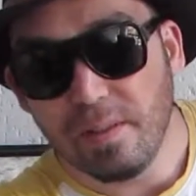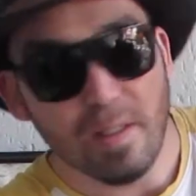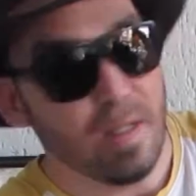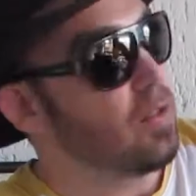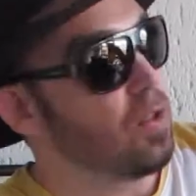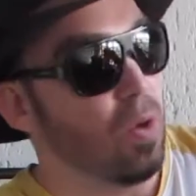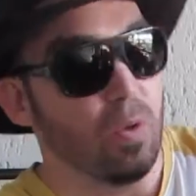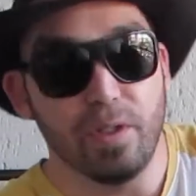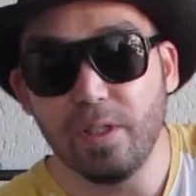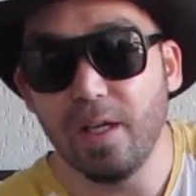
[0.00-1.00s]
A nice
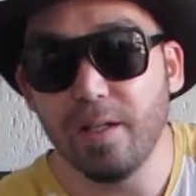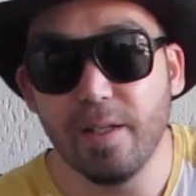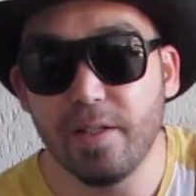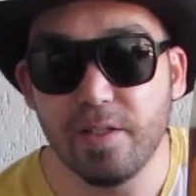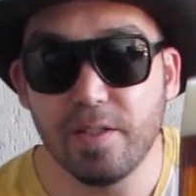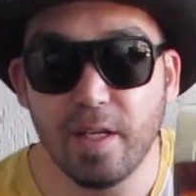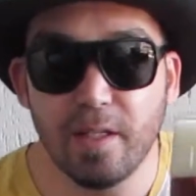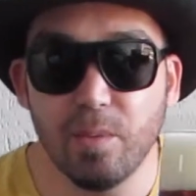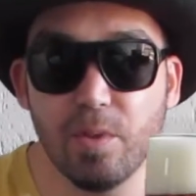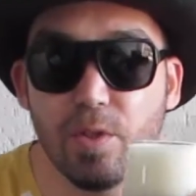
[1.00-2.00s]
golden color. That's
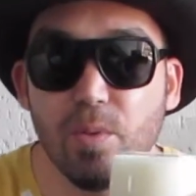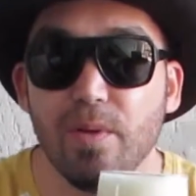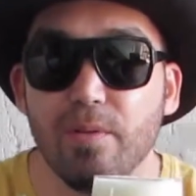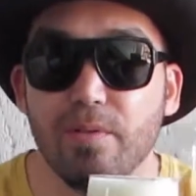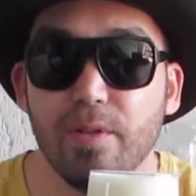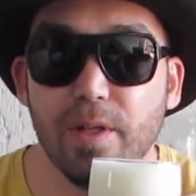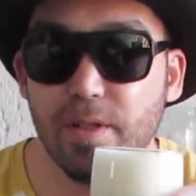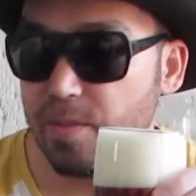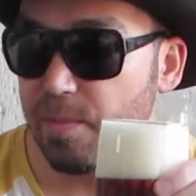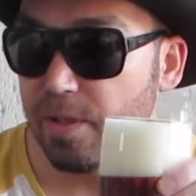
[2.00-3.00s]
exactly what you want for a
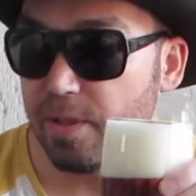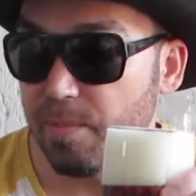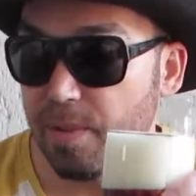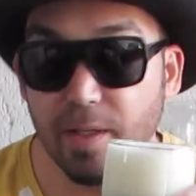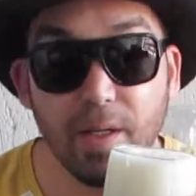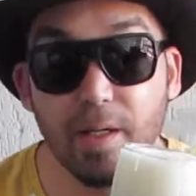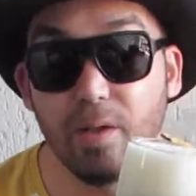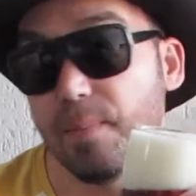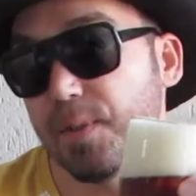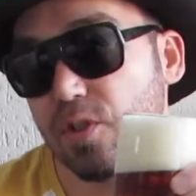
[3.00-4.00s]
nice American Pale
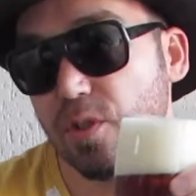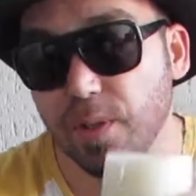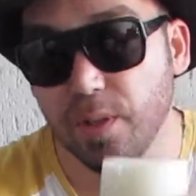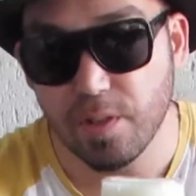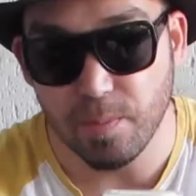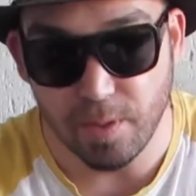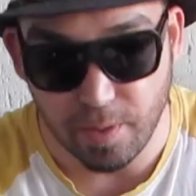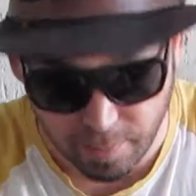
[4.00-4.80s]
Ale. I'm assuming it's American.